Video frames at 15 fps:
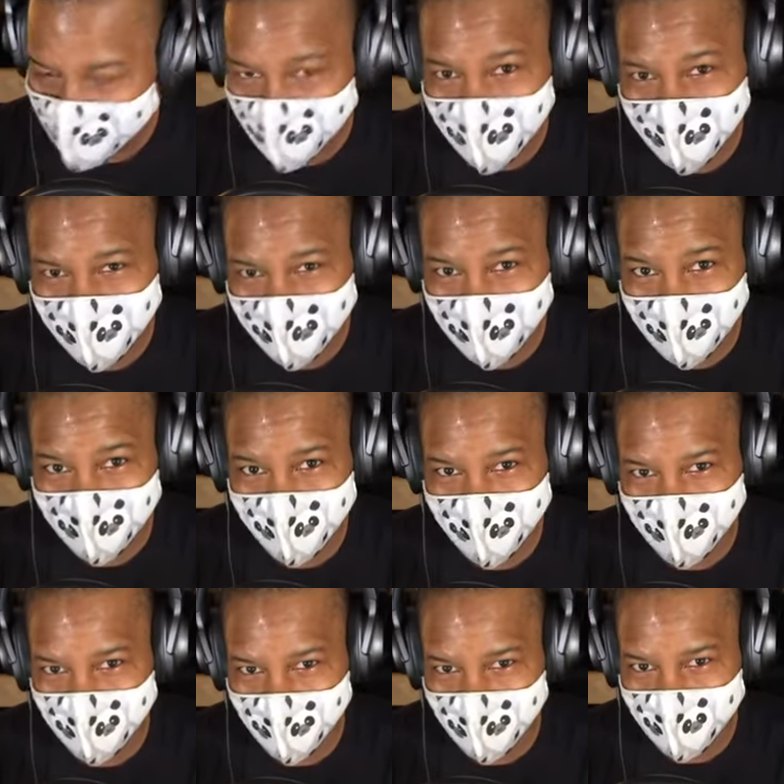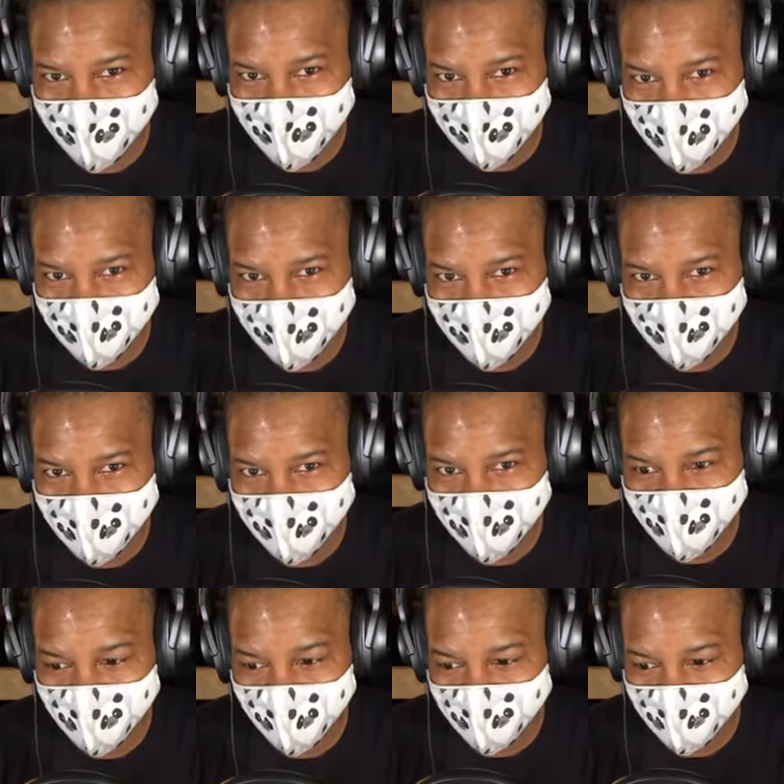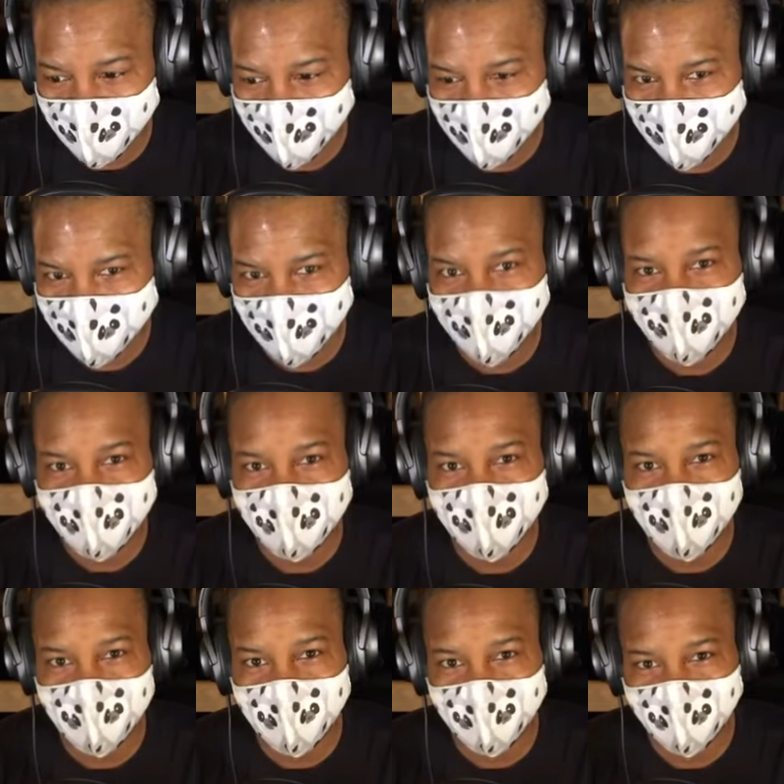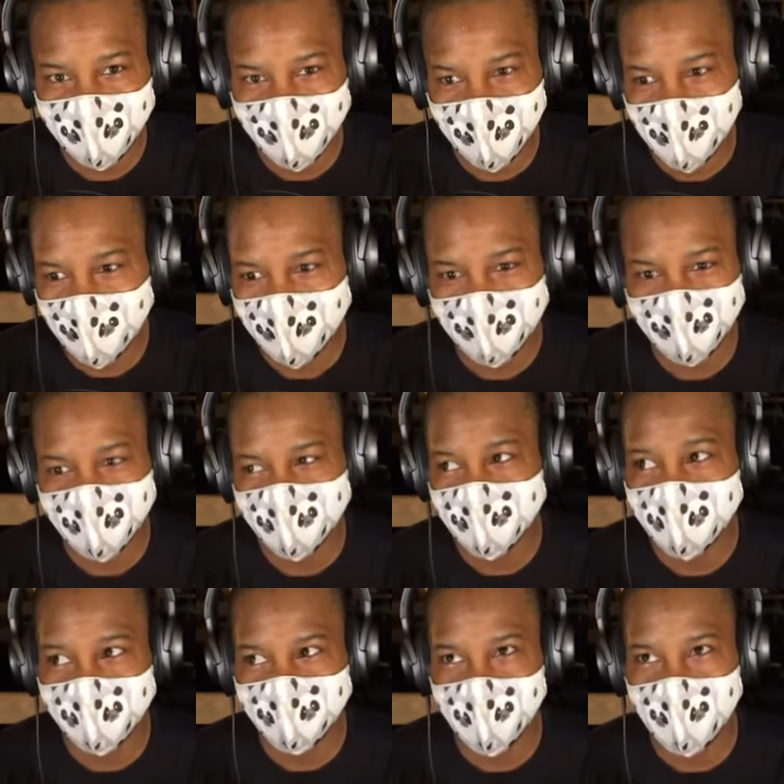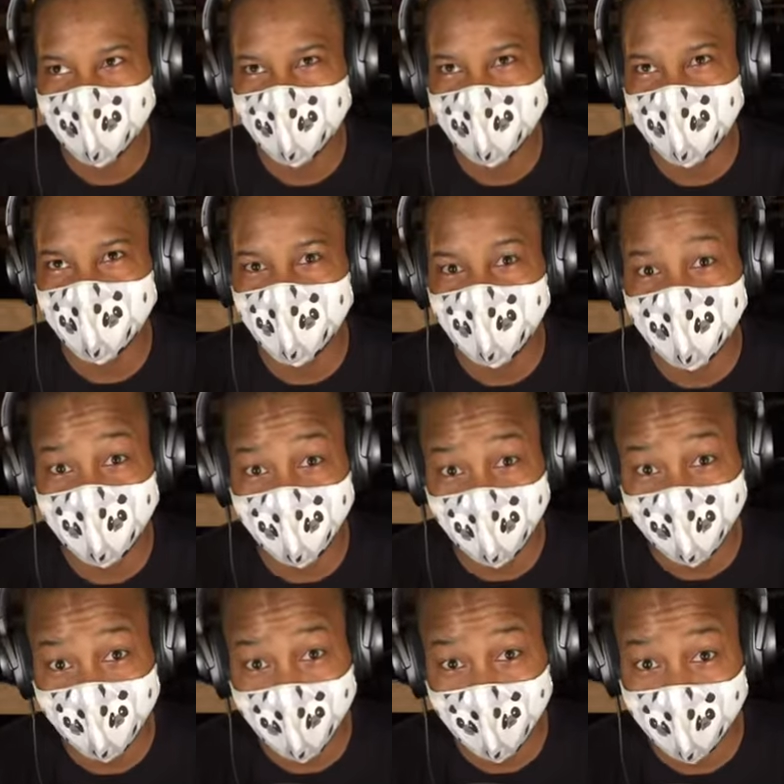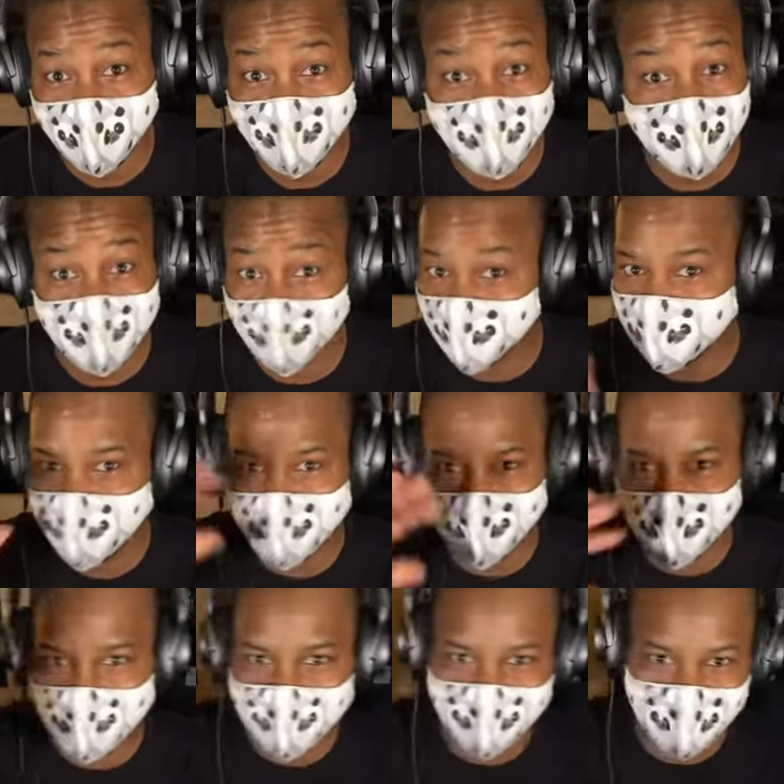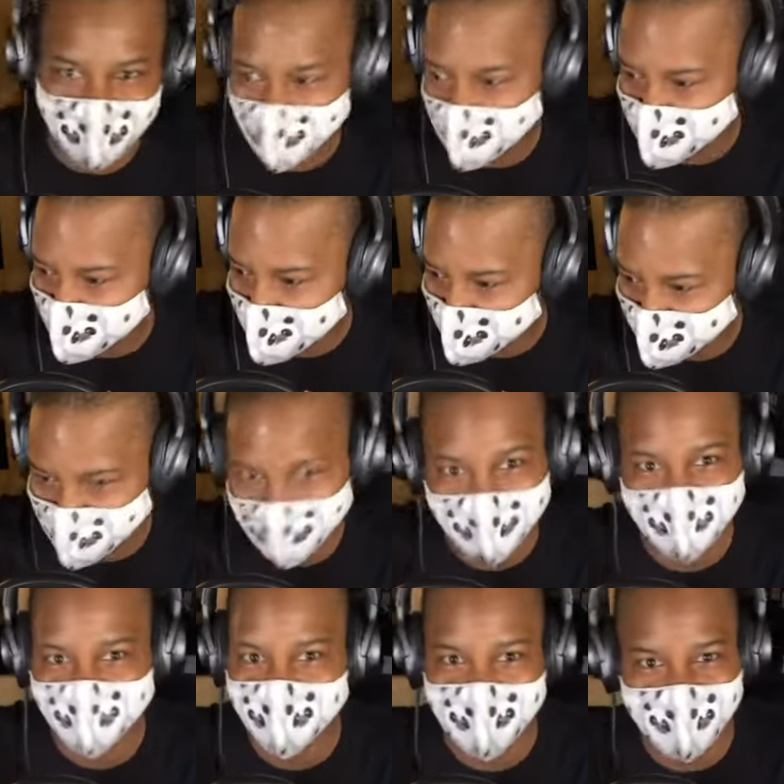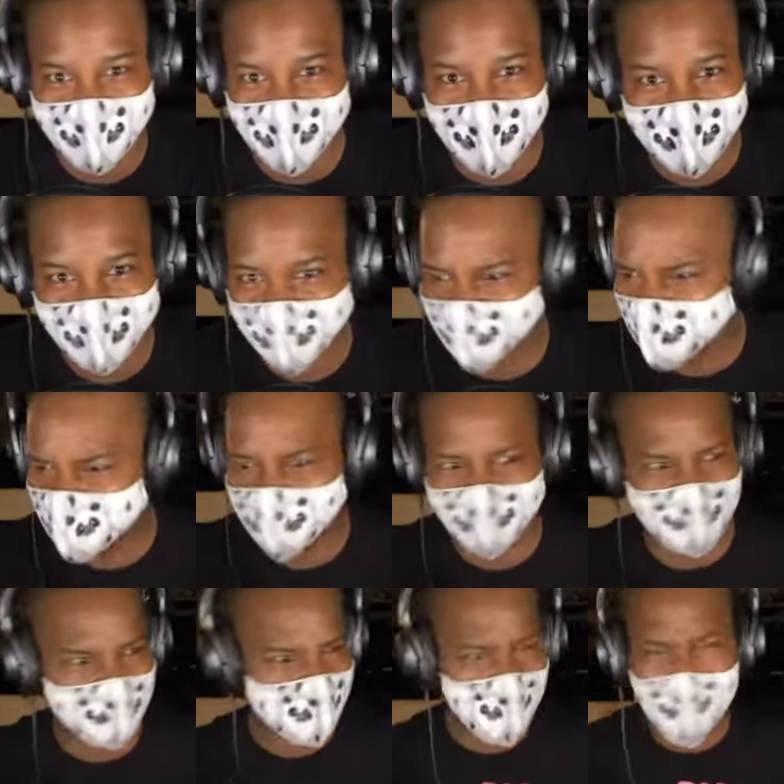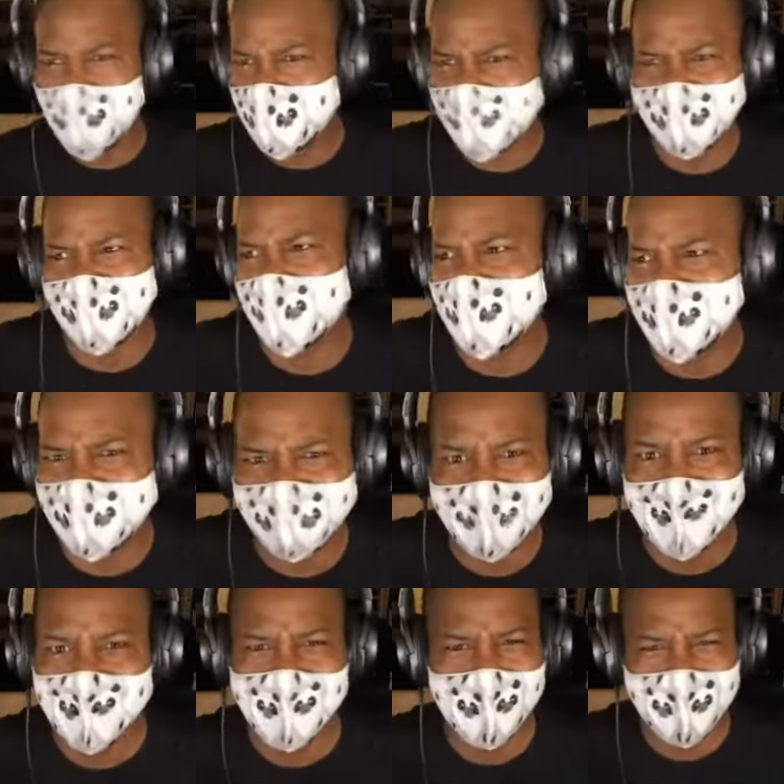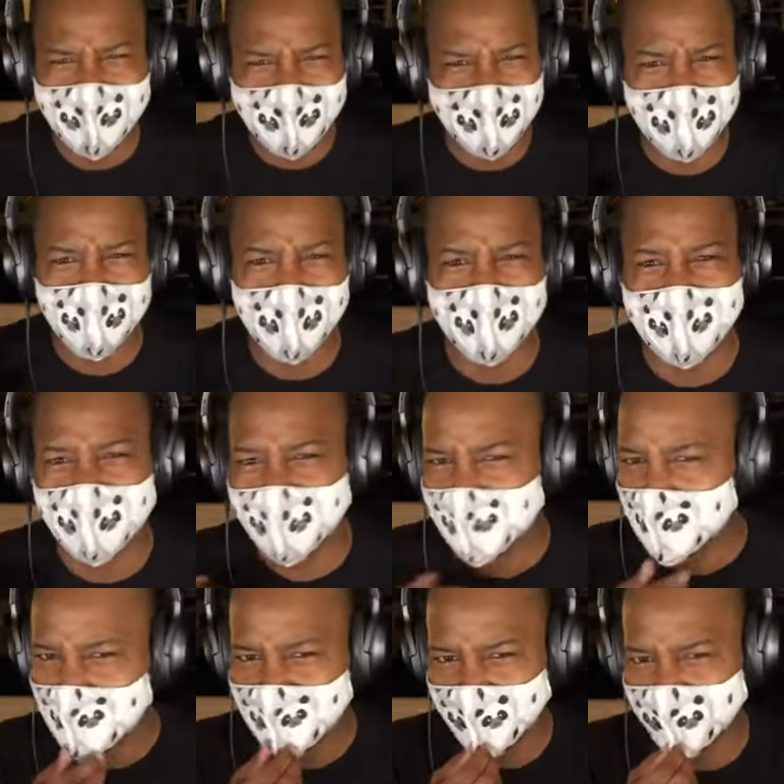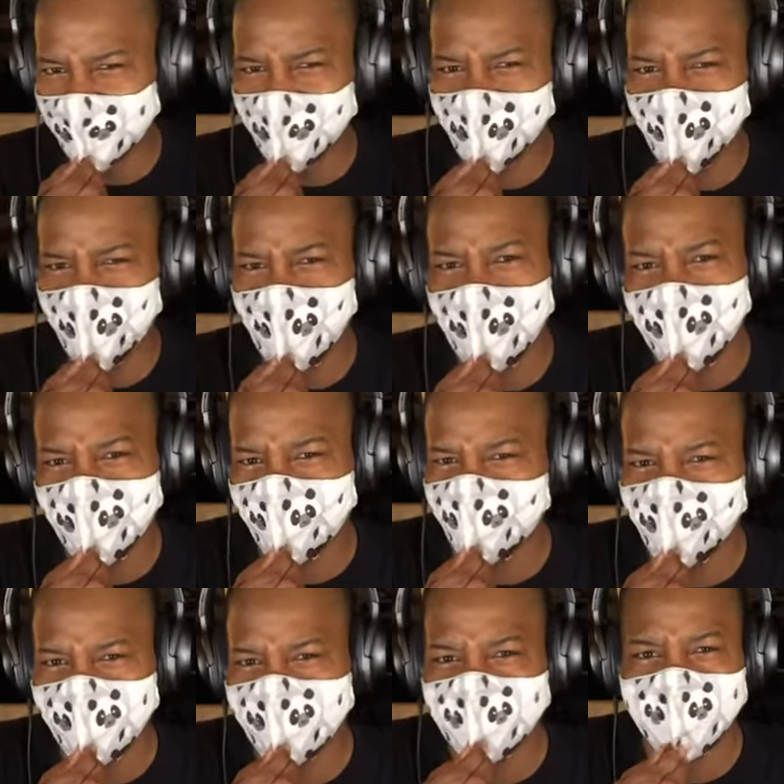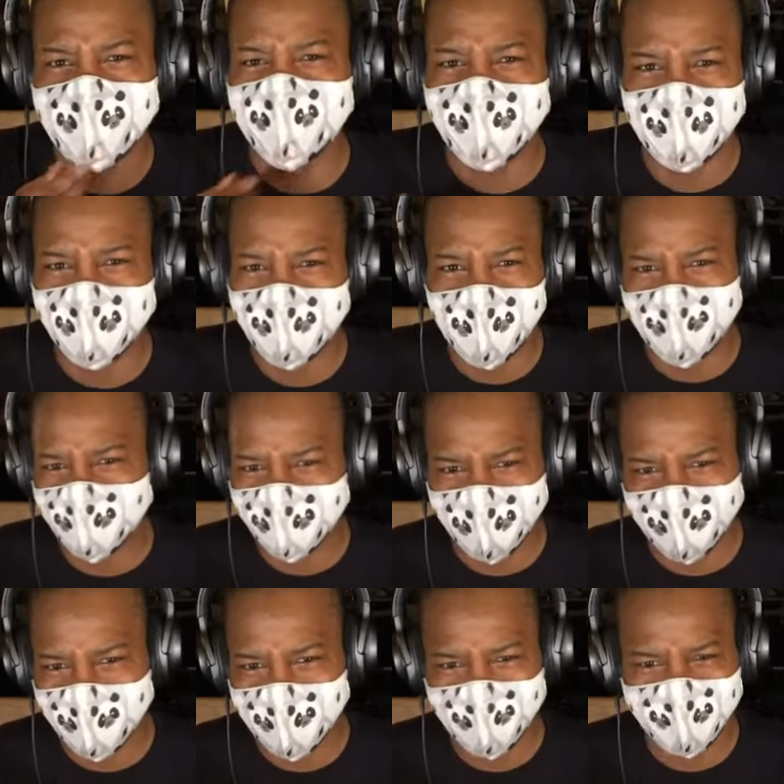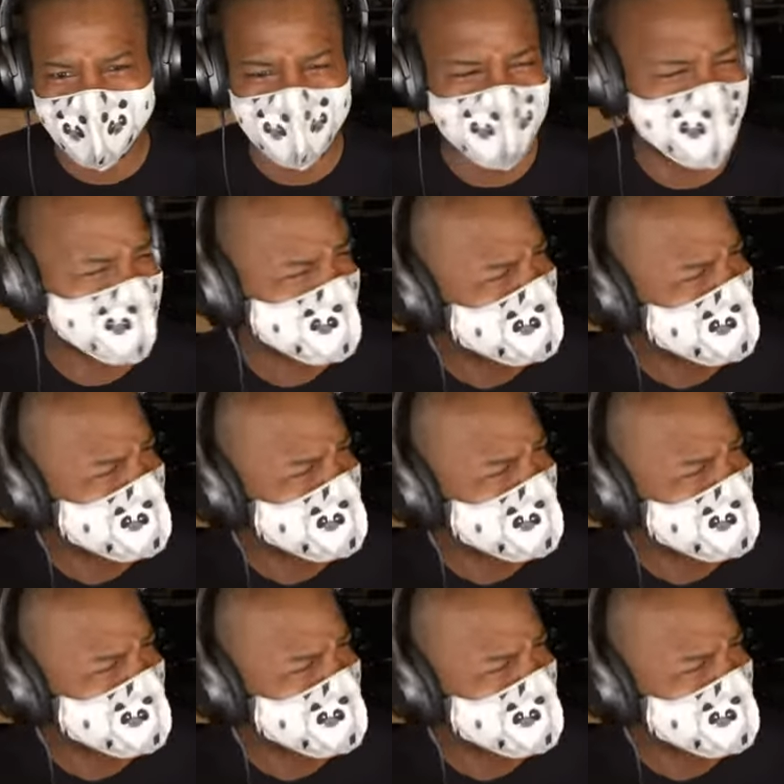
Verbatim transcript: really got me going into that sector was, like, Steven Seagal. When I was watching his movies in Japan, he was, like, a big thing in Japan back in the freaking 90s. People were like, oh, my God! All these women were screaming for Steven Seagal in Japan. It was like,